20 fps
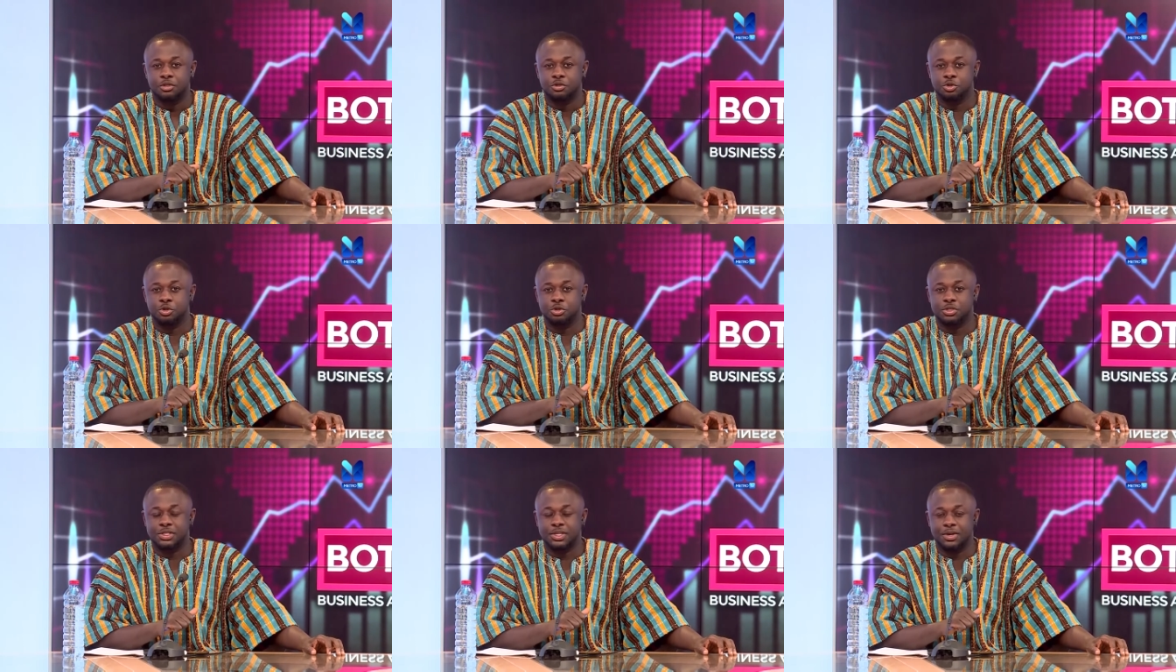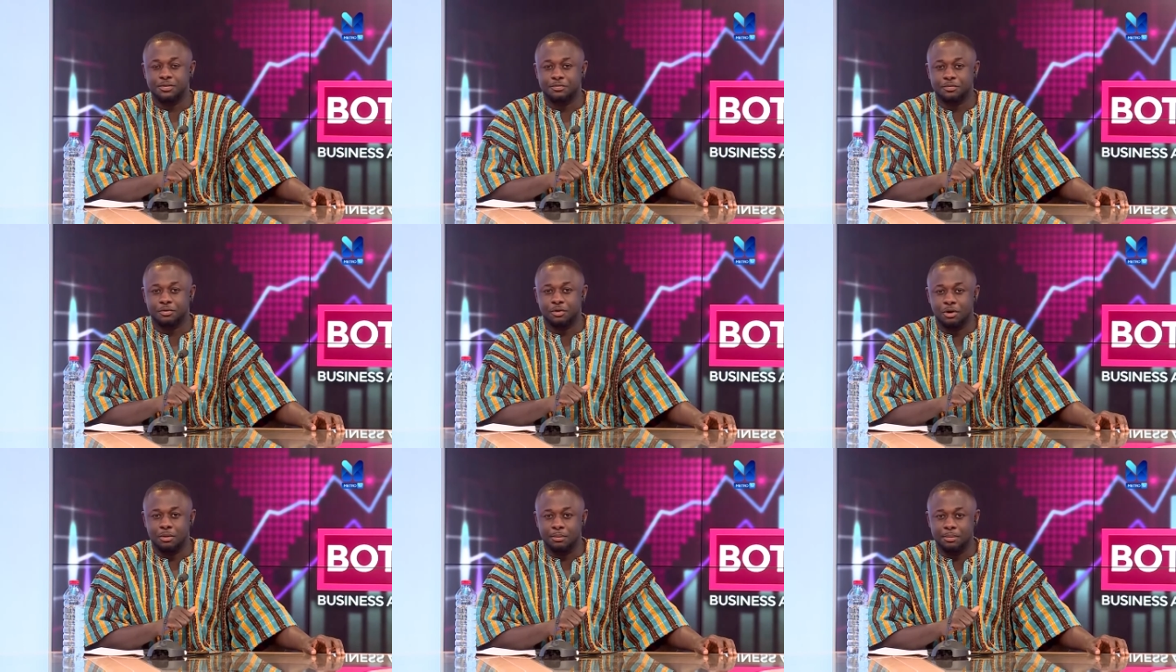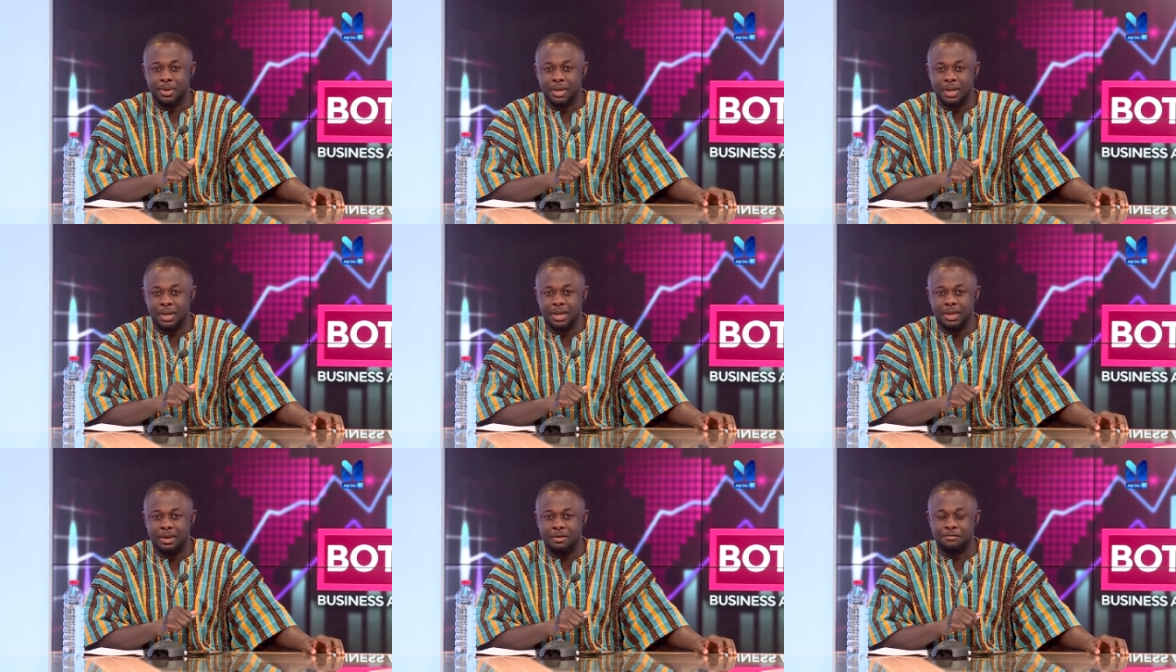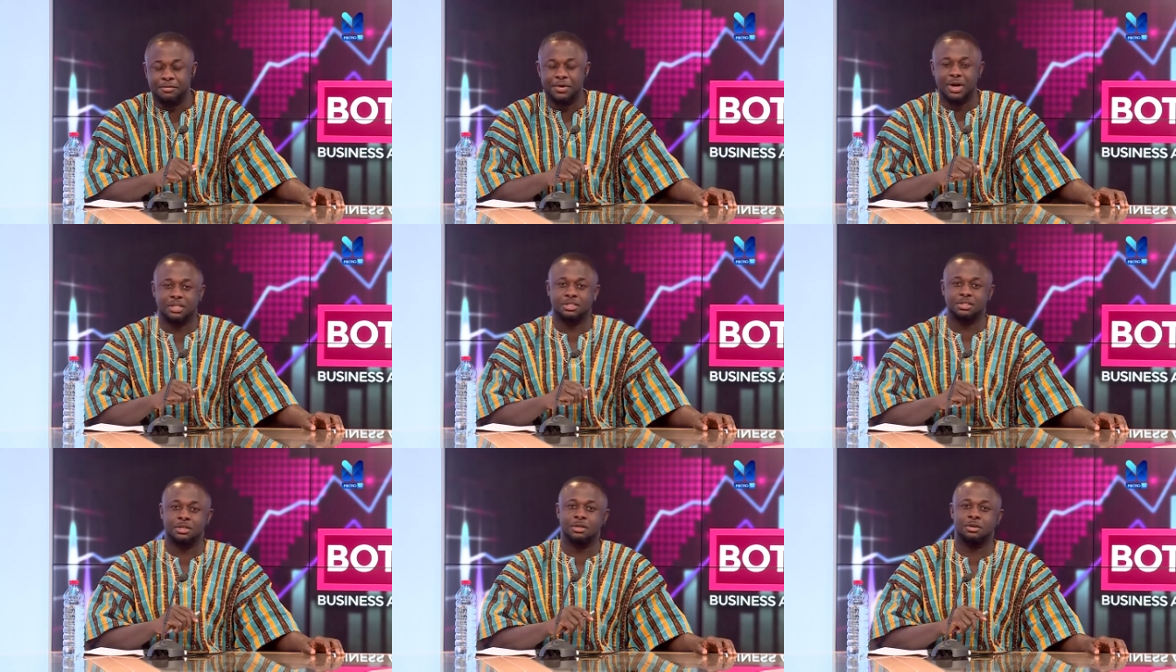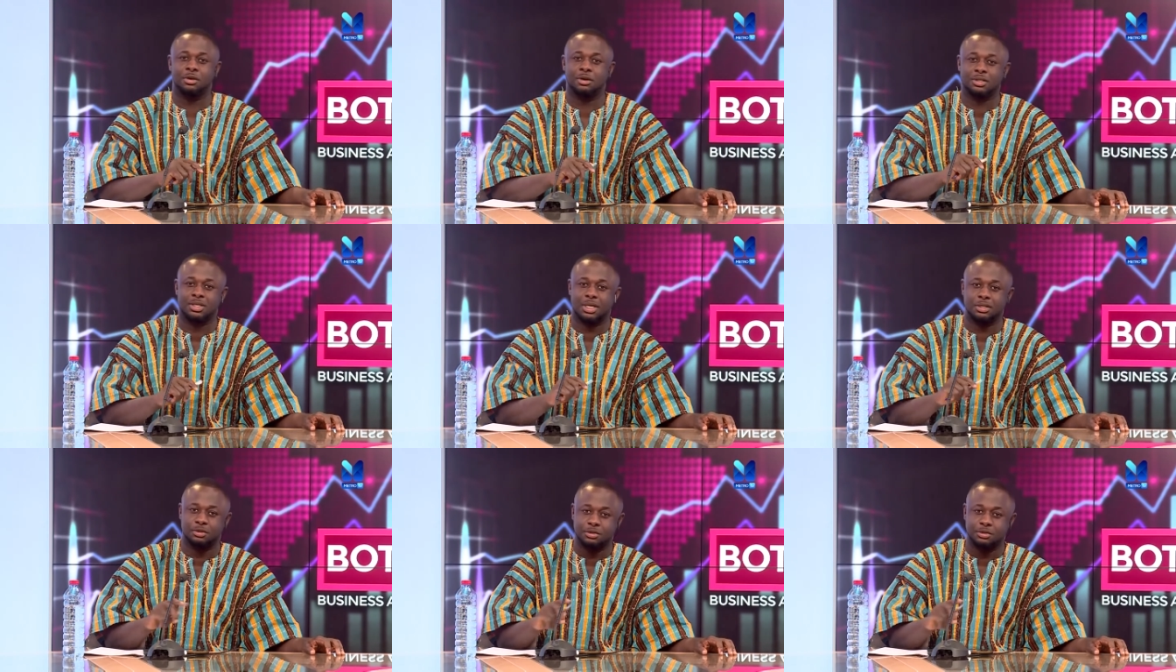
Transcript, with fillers: Joseph Obeng. In fact, Dr.